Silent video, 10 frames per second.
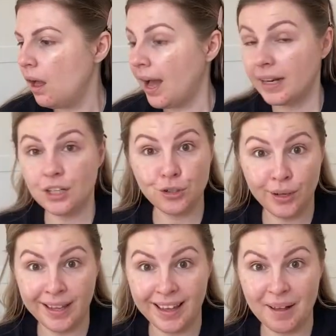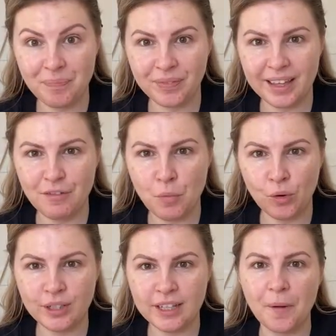I'm enjoying it even
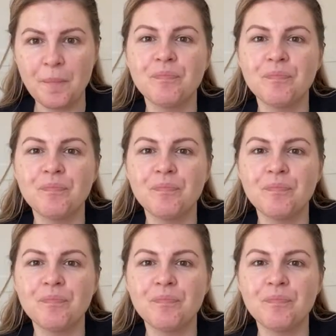more so.